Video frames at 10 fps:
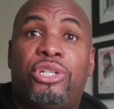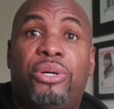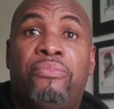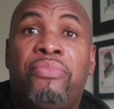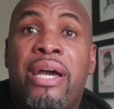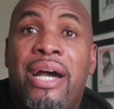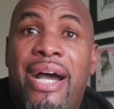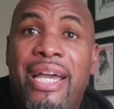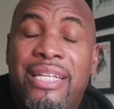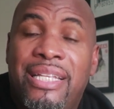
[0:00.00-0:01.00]
So
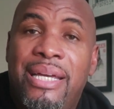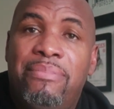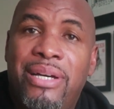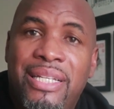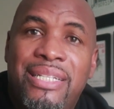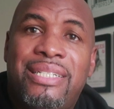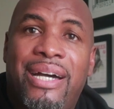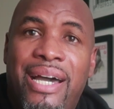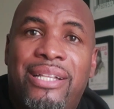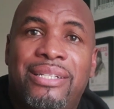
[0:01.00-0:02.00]
I deliberately
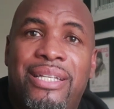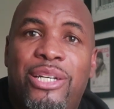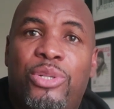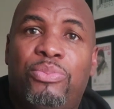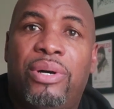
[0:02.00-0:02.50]
titled this